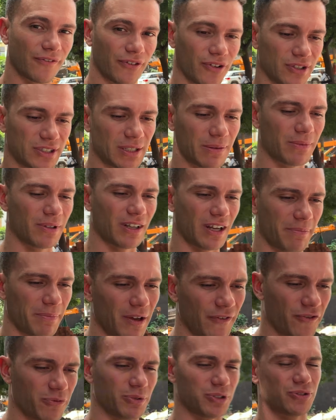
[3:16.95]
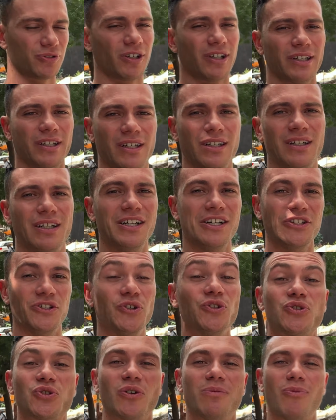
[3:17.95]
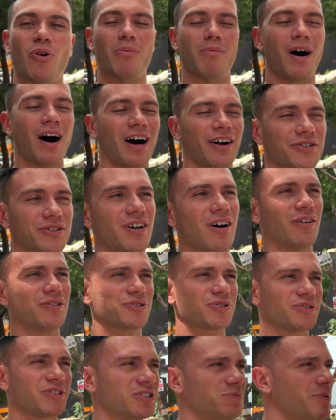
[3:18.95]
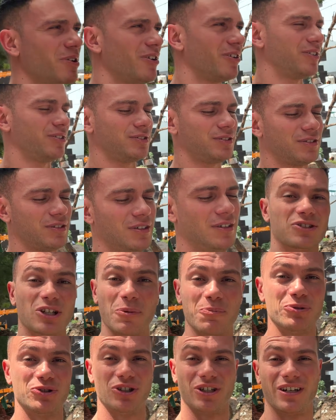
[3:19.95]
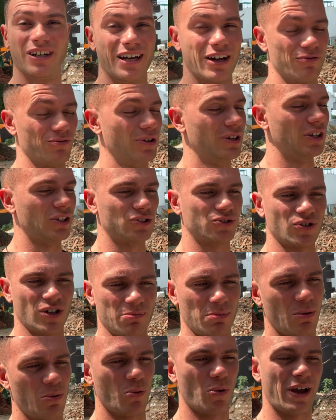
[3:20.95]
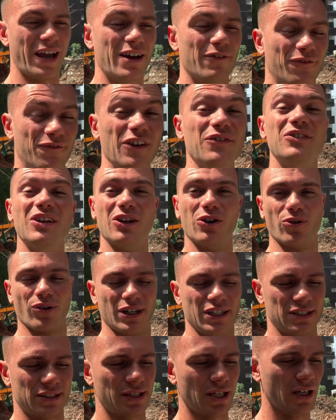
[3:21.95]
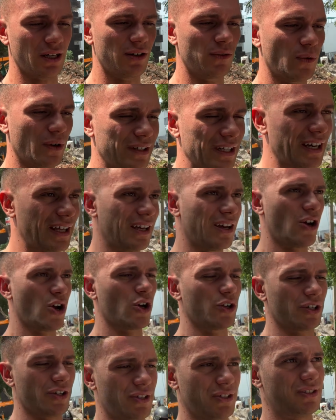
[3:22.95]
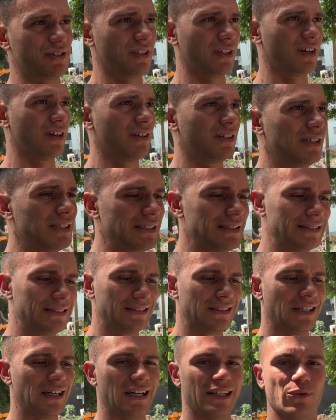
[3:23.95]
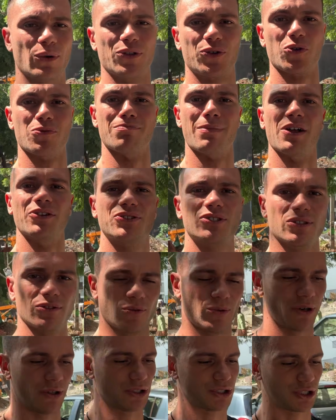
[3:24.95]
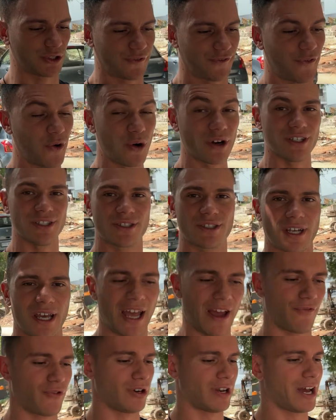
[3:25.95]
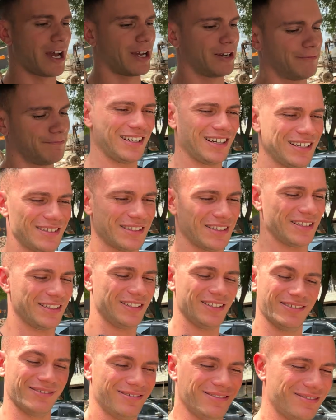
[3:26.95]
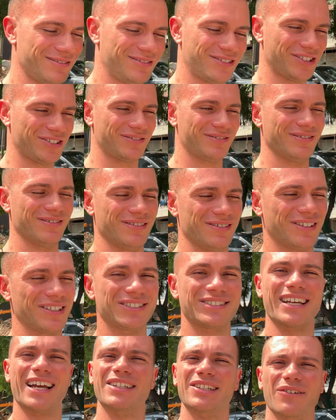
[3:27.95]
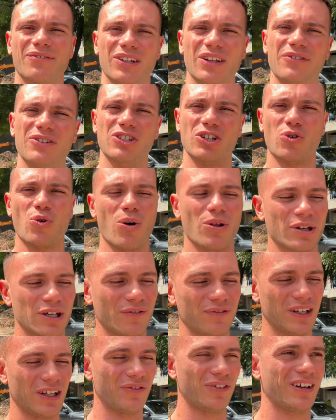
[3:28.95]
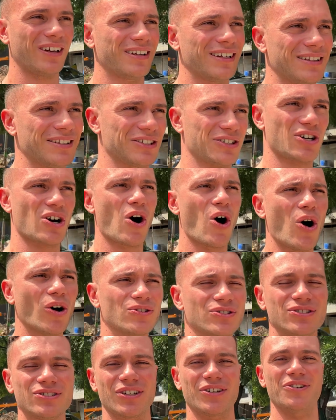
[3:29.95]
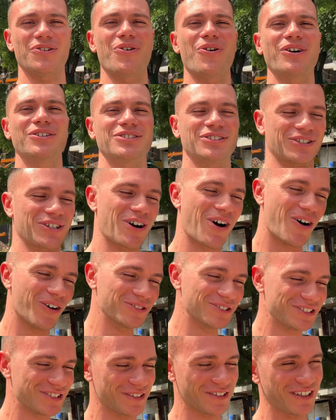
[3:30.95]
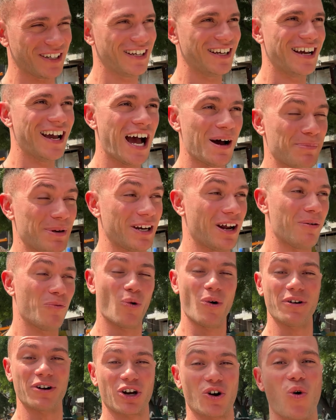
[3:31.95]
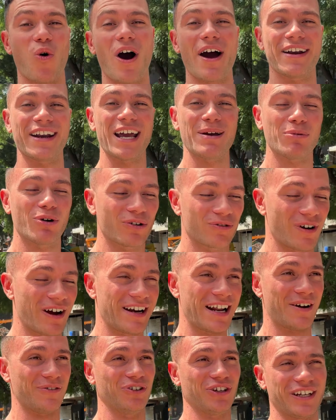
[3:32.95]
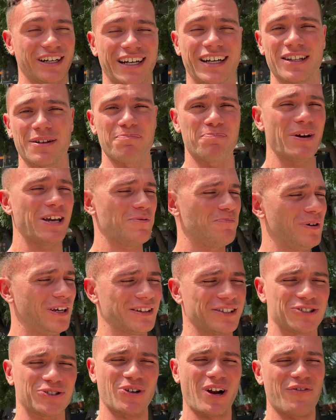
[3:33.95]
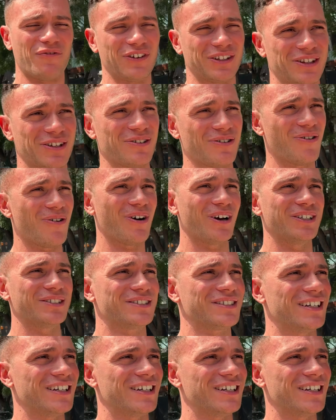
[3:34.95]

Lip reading: for someone like me from Australia, used to a more mild cultural experience. Temperature can get really extreme. I mean, we hit 50 degrees one day earlier this year, and then went through months where it was just 40s every day. And then the standard of living, the quality of living, the constant noise, we're in a quiet neighborhood right now, and you can hear the beeping, the traffic, the noise.